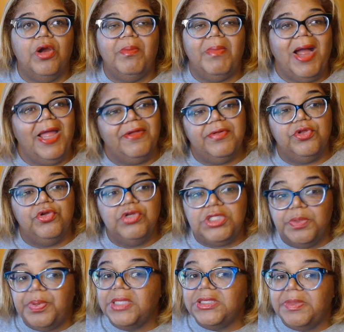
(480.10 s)
my you
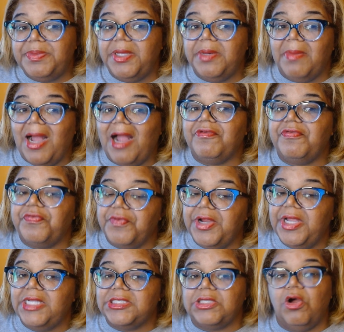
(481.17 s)
supposed to be my
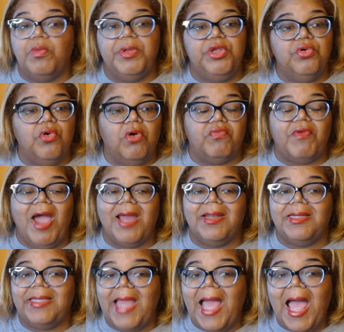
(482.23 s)
friend told me you gonna ride or
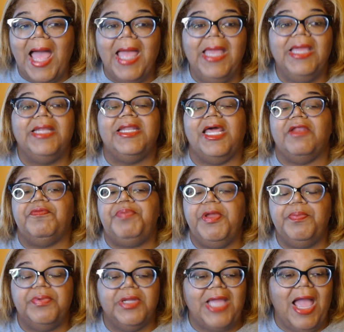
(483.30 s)
die that if
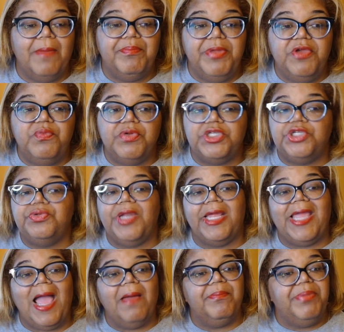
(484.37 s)
people got beef with you they
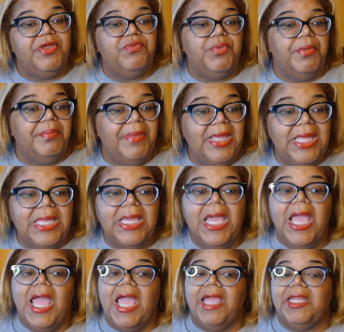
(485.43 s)
got beef with me
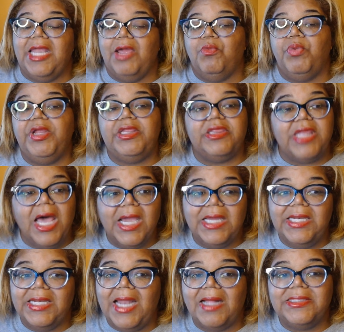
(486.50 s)
and and we thugging
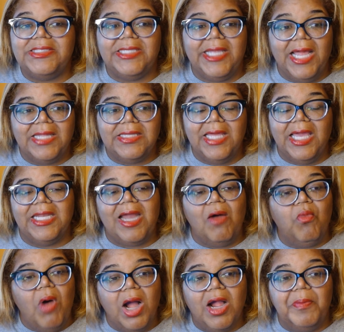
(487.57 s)
it out together and I
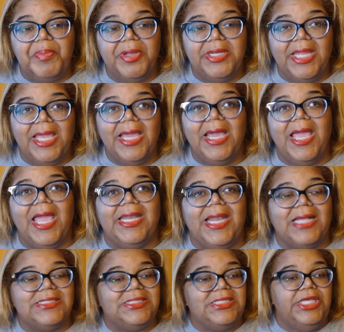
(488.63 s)
walk up in there and
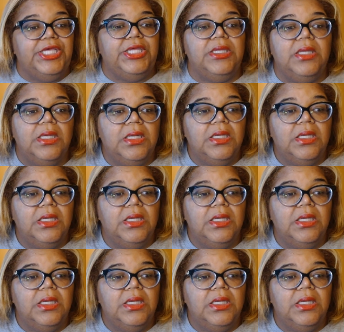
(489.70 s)
I see